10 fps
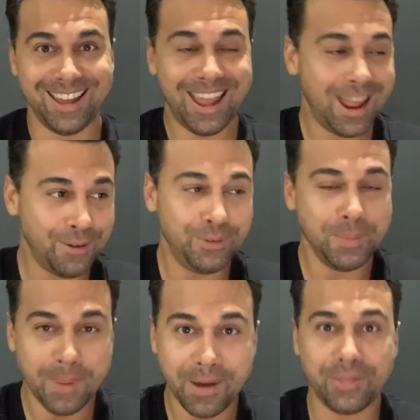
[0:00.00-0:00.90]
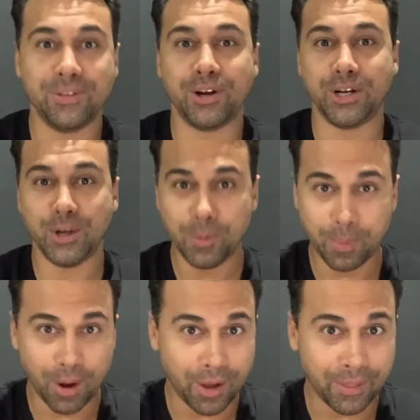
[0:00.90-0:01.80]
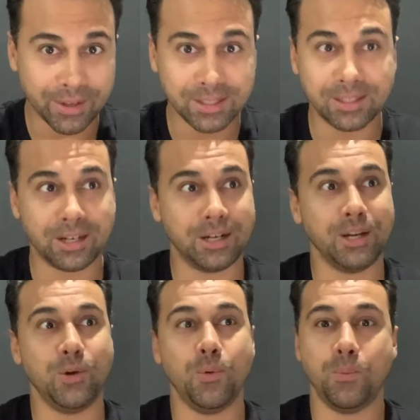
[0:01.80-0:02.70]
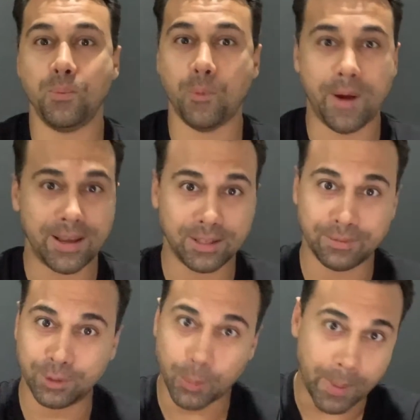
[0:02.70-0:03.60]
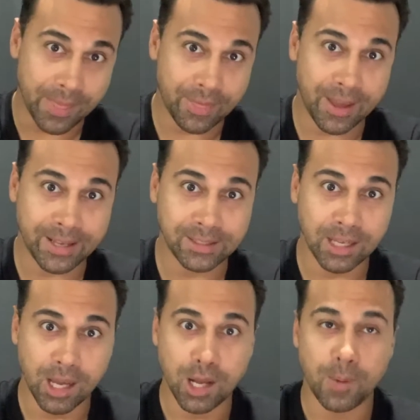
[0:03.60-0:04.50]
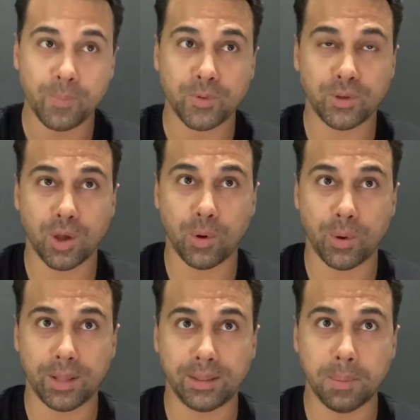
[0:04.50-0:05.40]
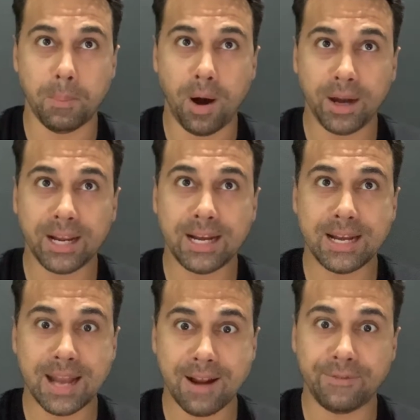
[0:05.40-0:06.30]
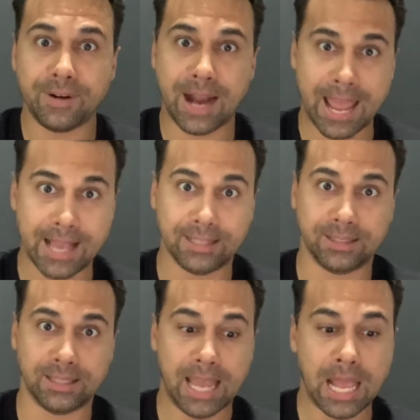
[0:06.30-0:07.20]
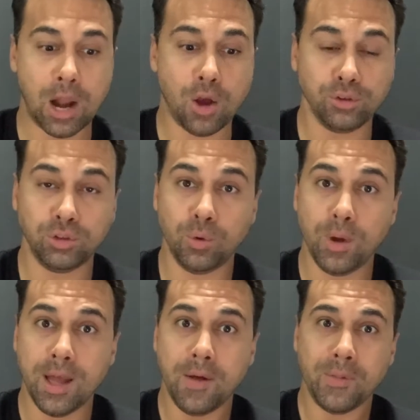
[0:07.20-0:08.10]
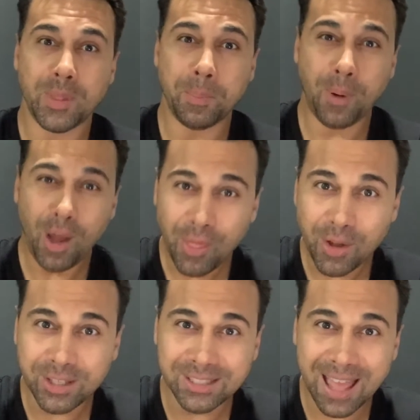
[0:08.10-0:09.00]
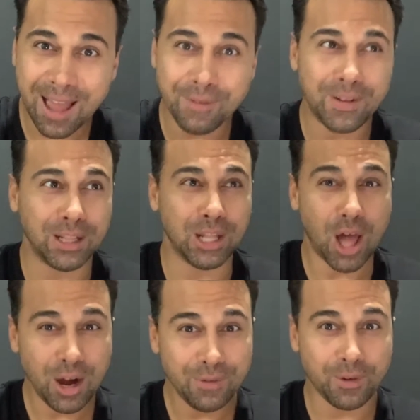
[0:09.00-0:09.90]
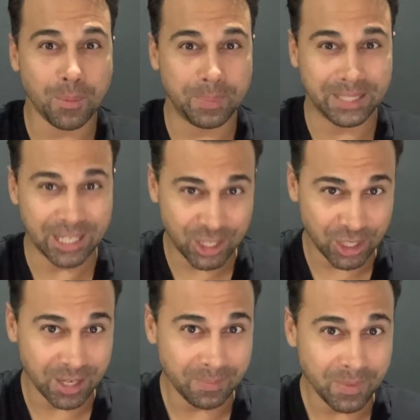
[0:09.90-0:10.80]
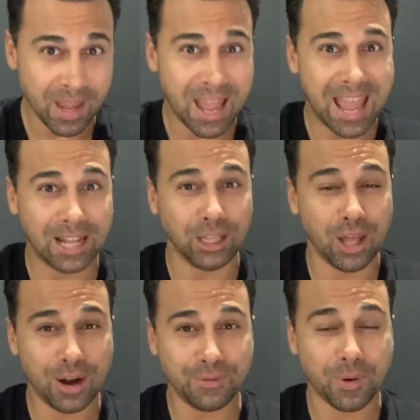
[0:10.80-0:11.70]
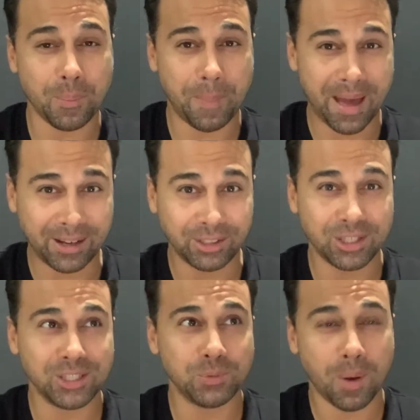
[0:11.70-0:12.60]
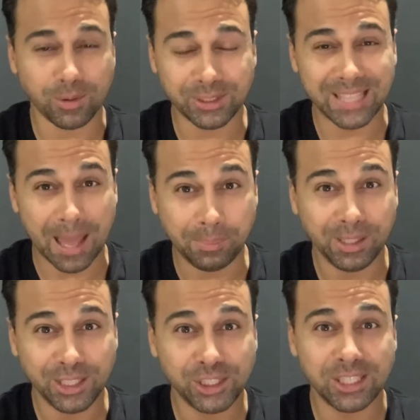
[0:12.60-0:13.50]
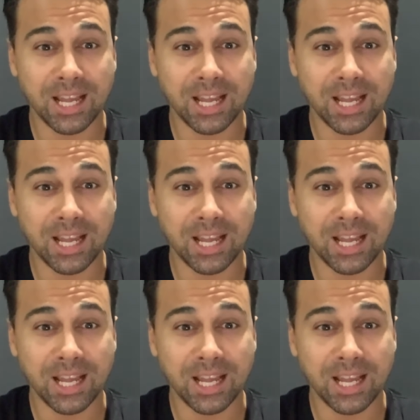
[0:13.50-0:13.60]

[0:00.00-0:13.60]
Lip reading: Every month there are new products, there are new ways of doing things. So the market never ends. And also the products that have a lot of competition and a lot of competitors well established,